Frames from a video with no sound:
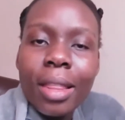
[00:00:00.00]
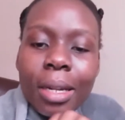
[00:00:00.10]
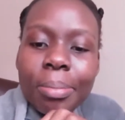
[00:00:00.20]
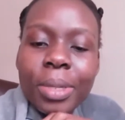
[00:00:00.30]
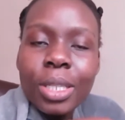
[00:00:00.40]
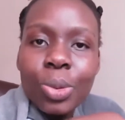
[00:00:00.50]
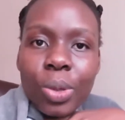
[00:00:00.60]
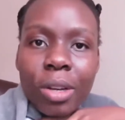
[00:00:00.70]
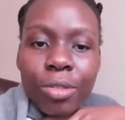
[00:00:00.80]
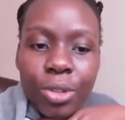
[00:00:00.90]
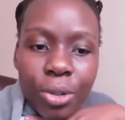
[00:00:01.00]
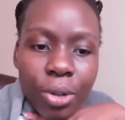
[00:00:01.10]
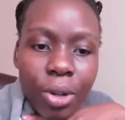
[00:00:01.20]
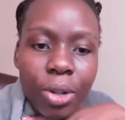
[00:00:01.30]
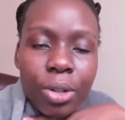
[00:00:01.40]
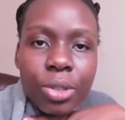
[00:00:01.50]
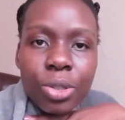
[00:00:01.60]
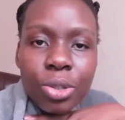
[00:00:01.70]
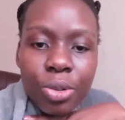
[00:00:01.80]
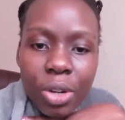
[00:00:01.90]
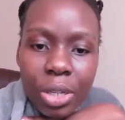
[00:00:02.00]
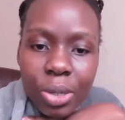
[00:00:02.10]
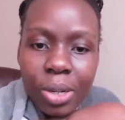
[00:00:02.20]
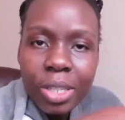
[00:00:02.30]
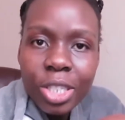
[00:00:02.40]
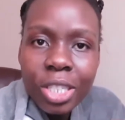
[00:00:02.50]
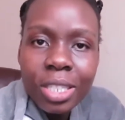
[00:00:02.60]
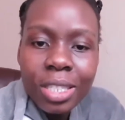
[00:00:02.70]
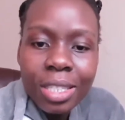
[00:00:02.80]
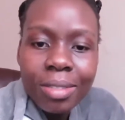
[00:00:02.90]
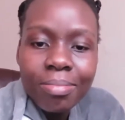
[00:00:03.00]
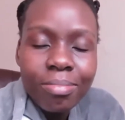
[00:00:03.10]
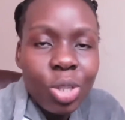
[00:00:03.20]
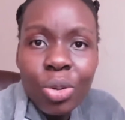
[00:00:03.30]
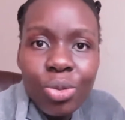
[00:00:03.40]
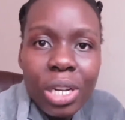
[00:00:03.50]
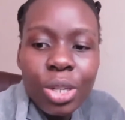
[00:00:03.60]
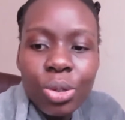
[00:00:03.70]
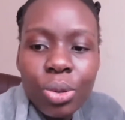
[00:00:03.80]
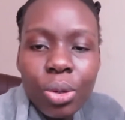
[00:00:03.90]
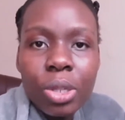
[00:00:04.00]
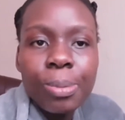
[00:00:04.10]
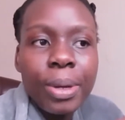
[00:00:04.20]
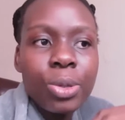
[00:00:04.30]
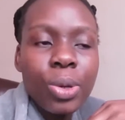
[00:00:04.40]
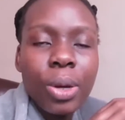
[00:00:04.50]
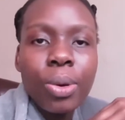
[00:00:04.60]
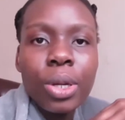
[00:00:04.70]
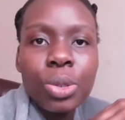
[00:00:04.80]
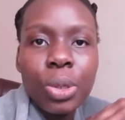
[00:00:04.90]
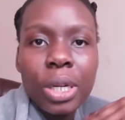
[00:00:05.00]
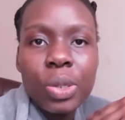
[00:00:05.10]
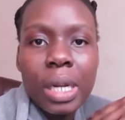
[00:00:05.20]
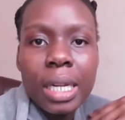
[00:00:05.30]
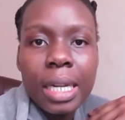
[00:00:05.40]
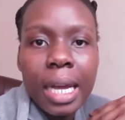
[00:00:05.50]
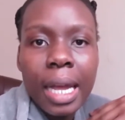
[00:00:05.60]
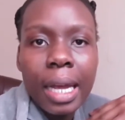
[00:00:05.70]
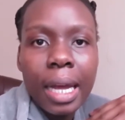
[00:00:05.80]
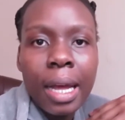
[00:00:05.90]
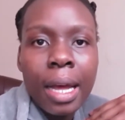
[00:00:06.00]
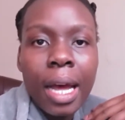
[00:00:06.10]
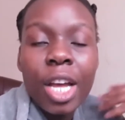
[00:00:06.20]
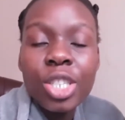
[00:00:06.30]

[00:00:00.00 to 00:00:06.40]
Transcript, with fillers: that means we have new goals new resolutions not really new goals but we are going to actually like uh,